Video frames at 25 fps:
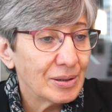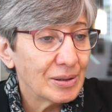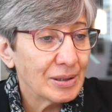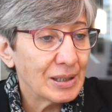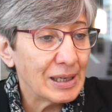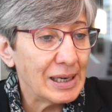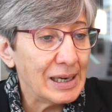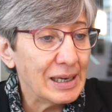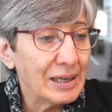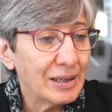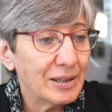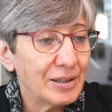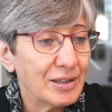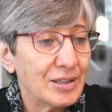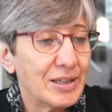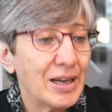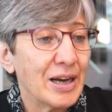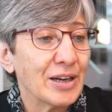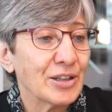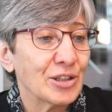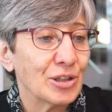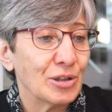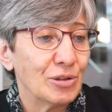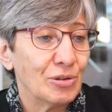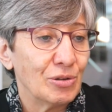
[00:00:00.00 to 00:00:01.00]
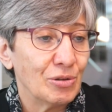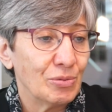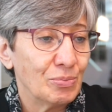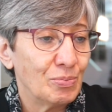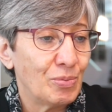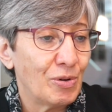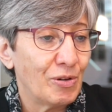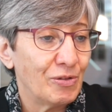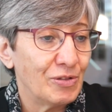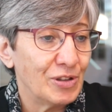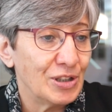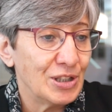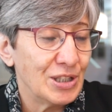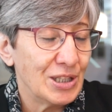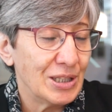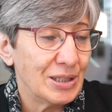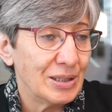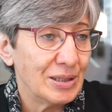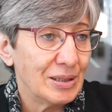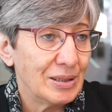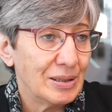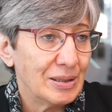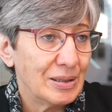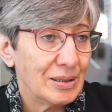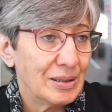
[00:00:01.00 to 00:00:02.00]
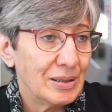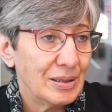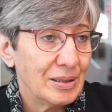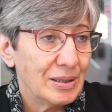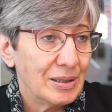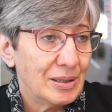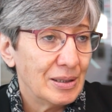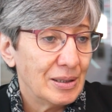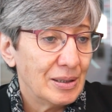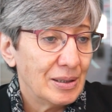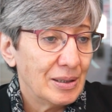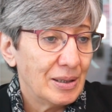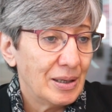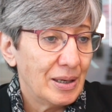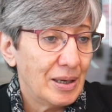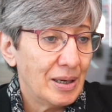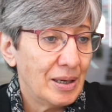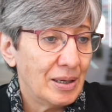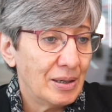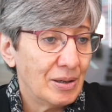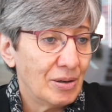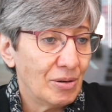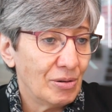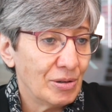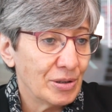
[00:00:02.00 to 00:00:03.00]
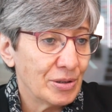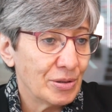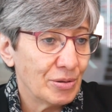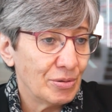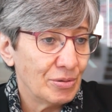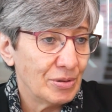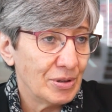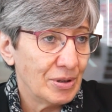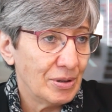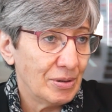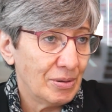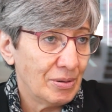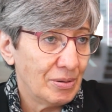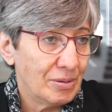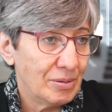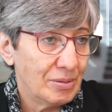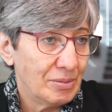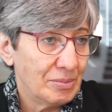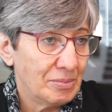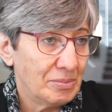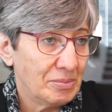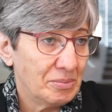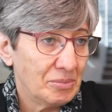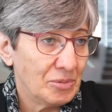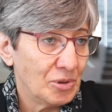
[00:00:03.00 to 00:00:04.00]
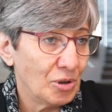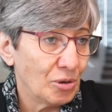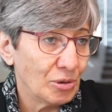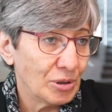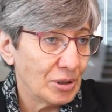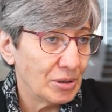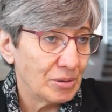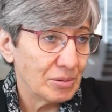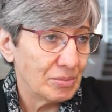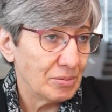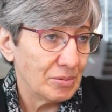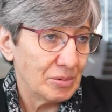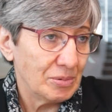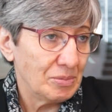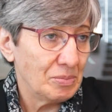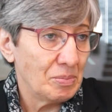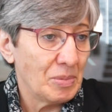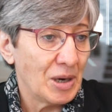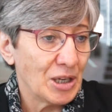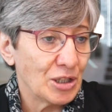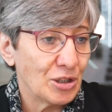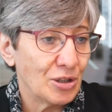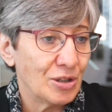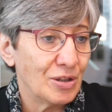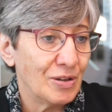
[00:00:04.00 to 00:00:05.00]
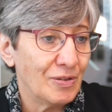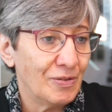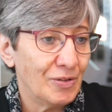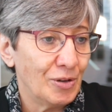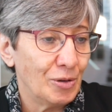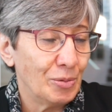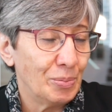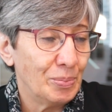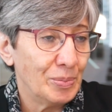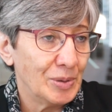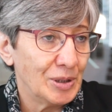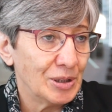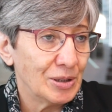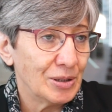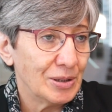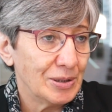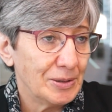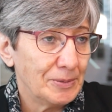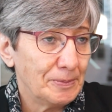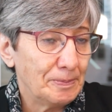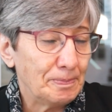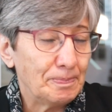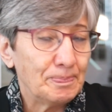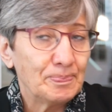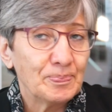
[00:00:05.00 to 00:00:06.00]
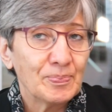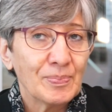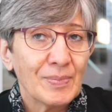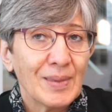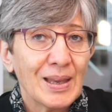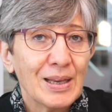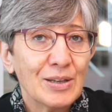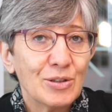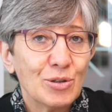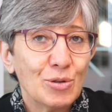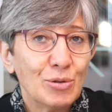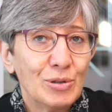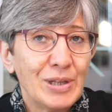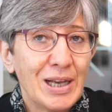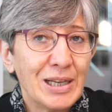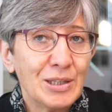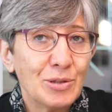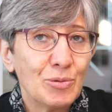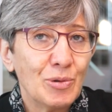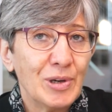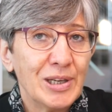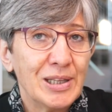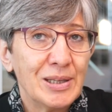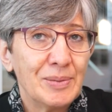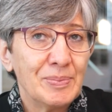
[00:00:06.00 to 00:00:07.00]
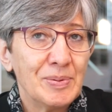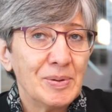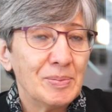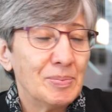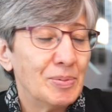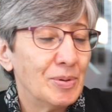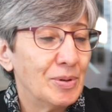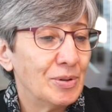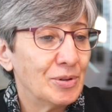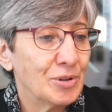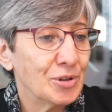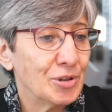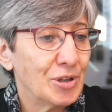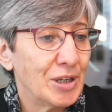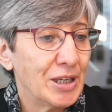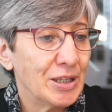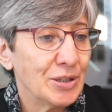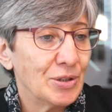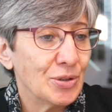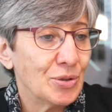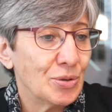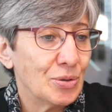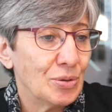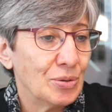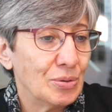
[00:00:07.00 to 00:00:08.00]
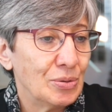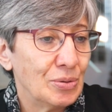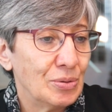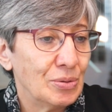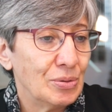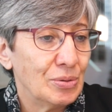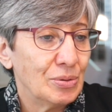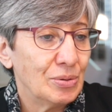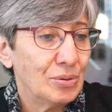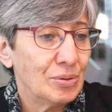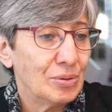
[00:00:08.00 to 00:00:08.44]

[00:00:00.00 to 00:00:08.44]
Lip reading: clear reduction on poverty, and also not much development. So that's why the people tries to